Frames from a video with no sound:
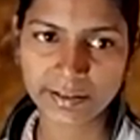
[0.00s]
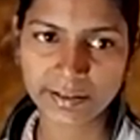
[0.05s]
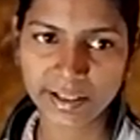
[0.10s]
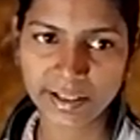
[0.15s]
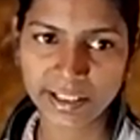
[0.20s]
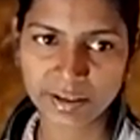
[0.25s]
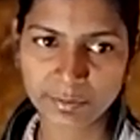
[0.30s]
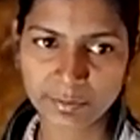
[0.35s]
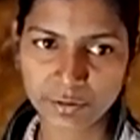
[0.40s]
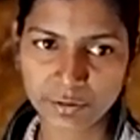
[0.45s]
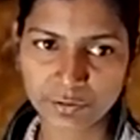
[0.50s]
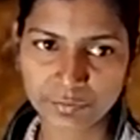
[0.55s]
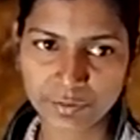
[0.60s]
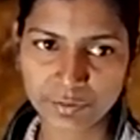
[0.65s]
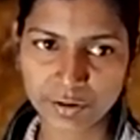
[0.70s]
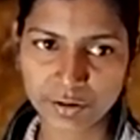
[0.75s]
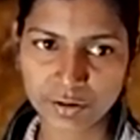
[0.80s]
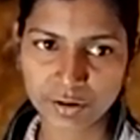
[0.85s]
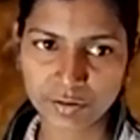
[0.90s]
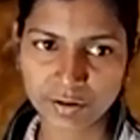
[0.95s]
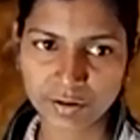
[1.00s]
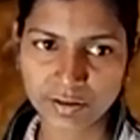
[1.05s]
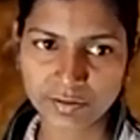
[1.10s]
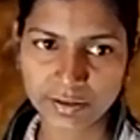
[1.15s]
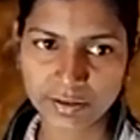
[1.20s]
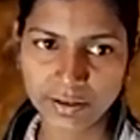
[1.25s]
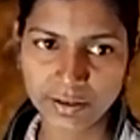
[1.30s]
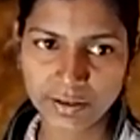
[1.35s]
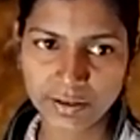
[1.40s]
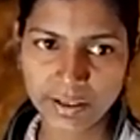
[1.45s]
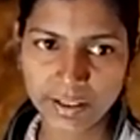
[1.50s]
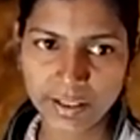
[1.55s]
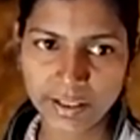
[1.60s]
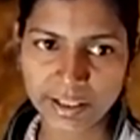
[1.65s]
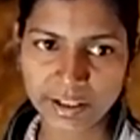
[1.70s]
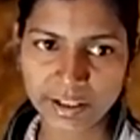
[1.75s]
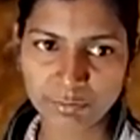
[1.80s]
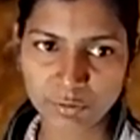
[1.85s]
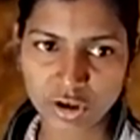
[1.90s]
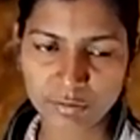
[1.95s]
the atmosphere, you can say
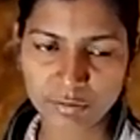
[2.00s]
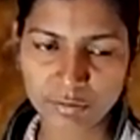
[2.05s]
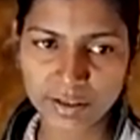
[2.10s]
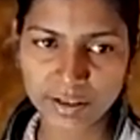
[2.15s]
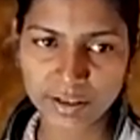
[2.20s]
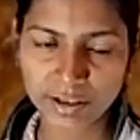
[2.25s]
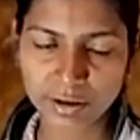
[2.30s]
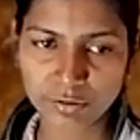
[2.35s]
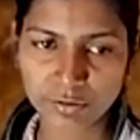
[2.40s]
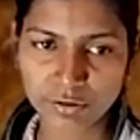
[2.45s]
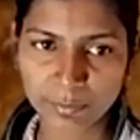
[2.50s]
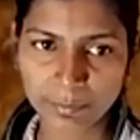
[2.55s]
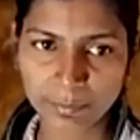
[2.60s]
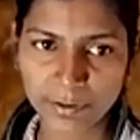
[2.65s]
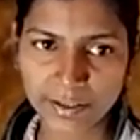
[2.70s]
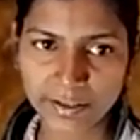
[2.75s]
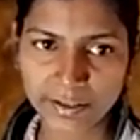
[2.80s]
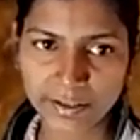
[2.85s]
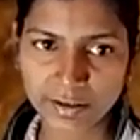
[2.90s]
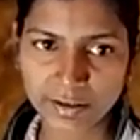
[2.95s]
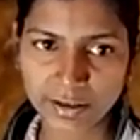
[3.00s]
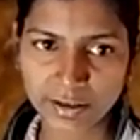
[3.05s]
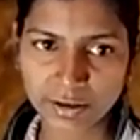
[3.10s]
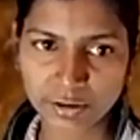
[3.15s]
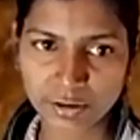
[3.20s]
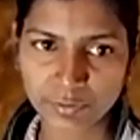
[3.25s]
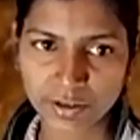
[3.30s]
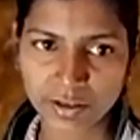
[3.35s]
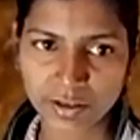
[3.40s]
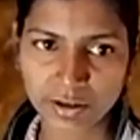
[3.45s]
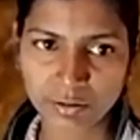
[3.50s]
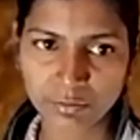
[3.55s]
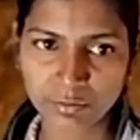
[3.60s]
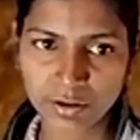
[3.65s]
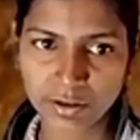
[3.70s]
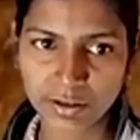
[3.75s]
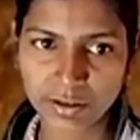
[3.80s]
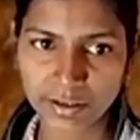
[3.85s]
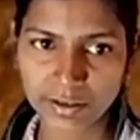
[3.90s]
environment around the planet Earth where our